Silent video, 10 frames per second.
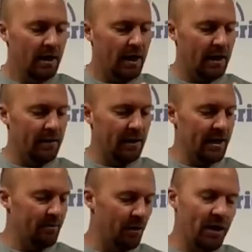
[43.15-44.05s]
The
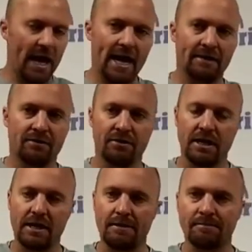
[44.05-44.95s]
Libro had
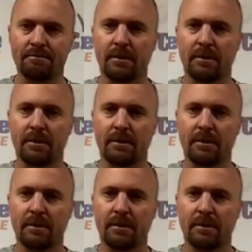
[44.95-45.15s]
the